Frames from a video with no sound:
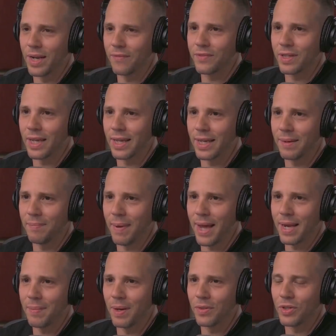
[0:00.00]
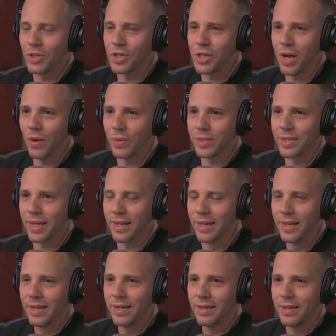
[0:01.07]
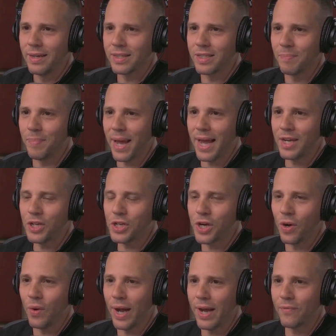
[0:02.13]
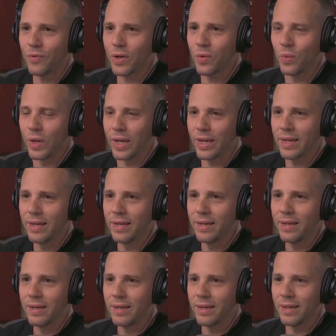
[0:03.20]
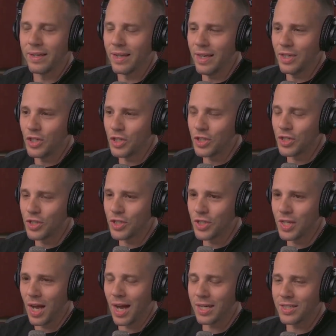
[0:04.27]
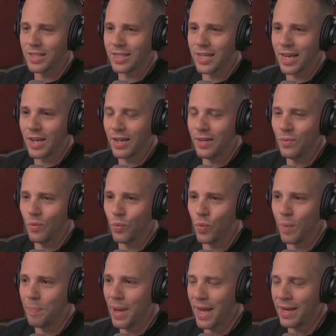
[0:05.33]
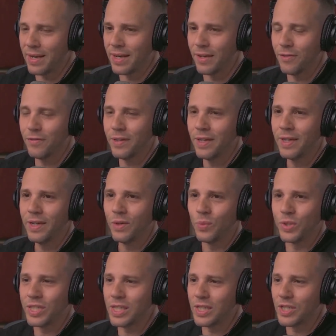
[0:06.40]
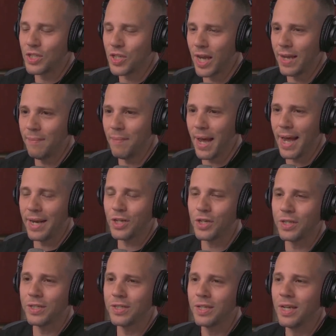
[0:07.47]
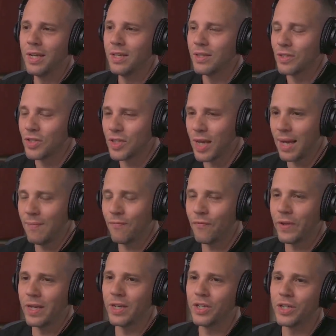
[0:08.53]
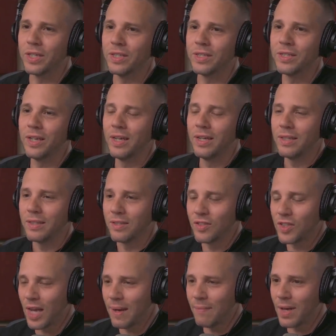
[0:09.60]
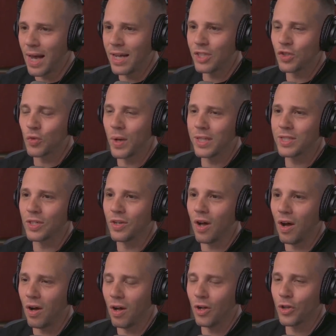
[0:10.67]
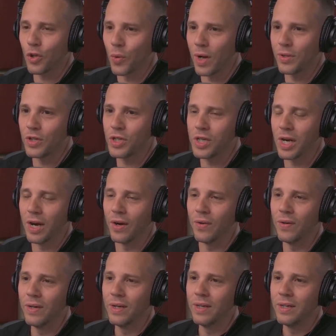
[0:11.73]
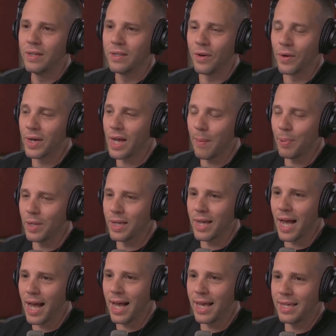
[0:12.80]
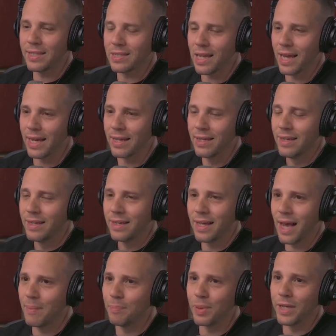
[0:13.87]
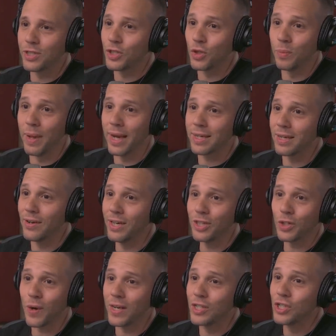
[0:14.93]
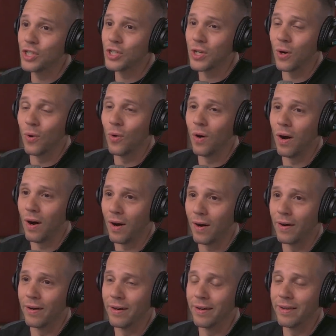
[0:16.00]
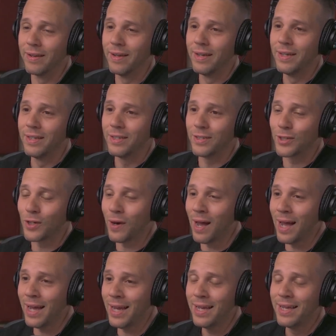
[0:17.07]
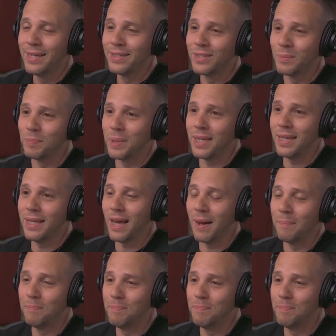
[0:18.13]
enough to, like, get mad about this show. It's like, no. It's a bad show every week. It, it just sucks. It's, like, it, repetitive. We see the same matches, the same finishes, the same guys wrestle all throughout the show. There are a couple of guys, like, God bless Drew McIntyre. He tries so hard to try to be a